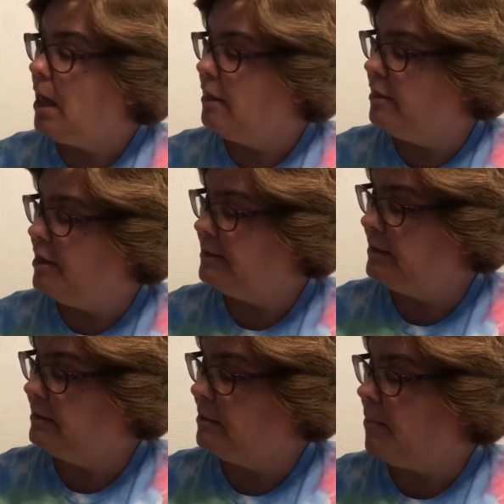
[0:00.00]
This
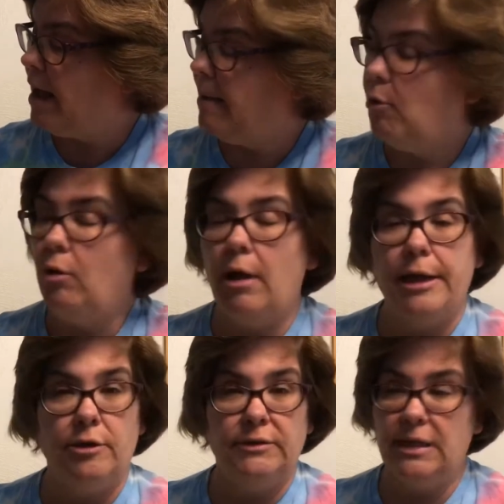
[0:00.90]
is a Bible. I
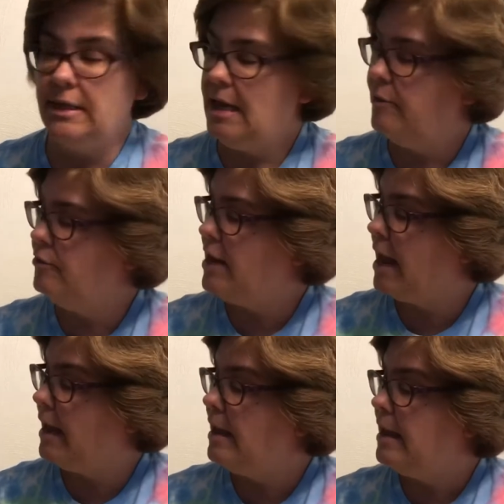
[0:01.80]
used it the other day.